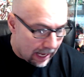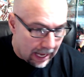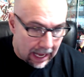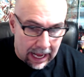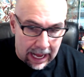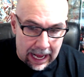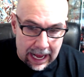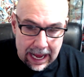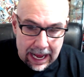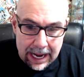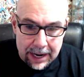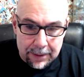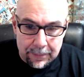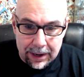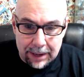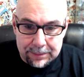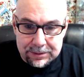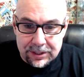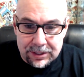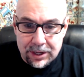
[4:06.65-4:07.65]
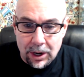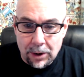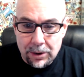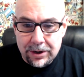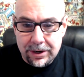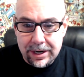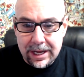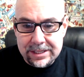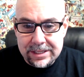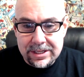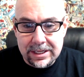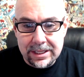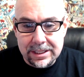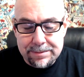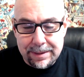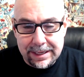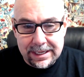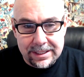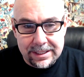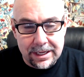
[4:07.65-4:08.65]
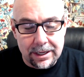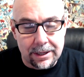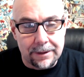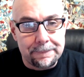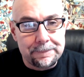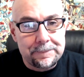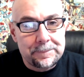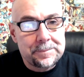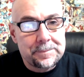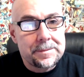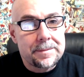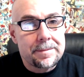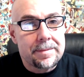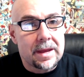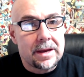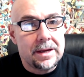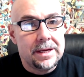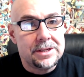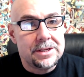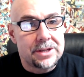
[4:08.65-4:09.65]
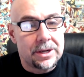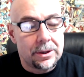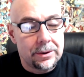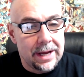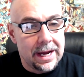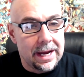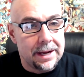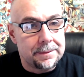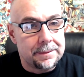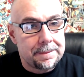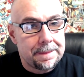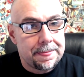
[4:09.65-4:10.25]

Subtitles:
I went up to the owner, and I said, let's make a deal. He said, okay.